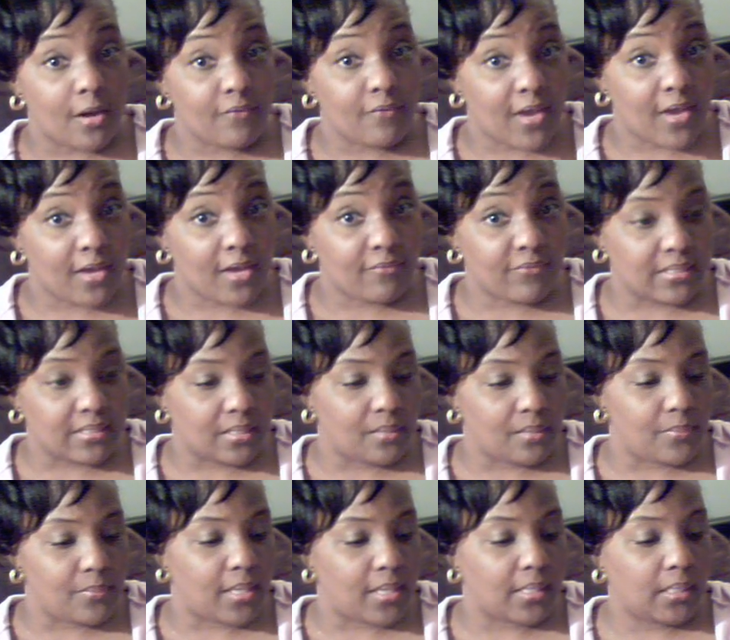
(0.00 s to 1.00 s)
if I offended
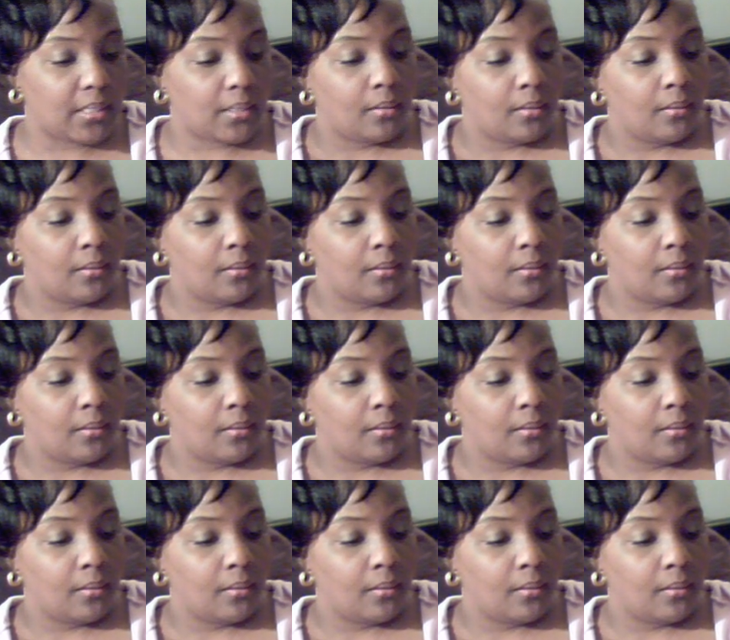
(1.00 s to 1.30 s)
anybody.